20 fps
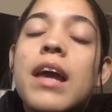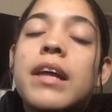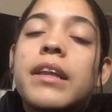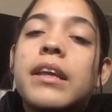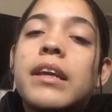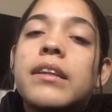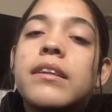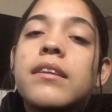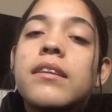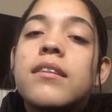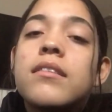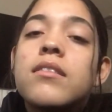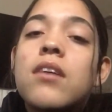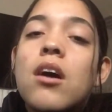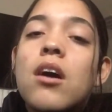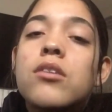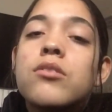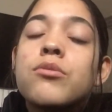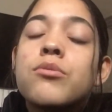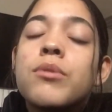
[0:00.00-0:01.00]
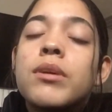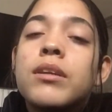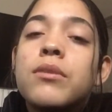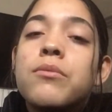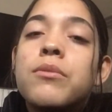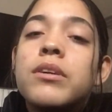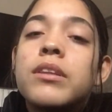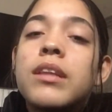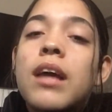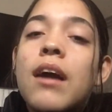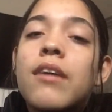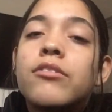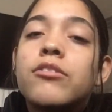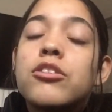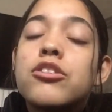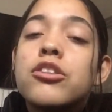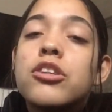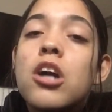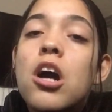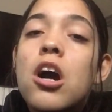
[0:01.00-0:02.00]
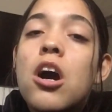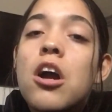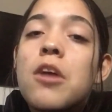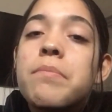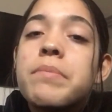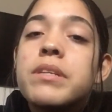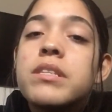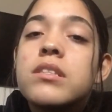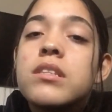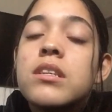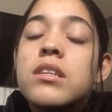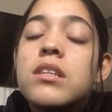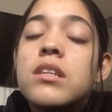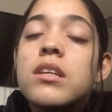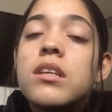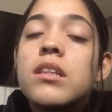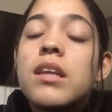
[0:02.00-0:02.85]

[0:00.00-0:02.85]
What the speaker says: and I didn't talk to anyone after she got RPC'd.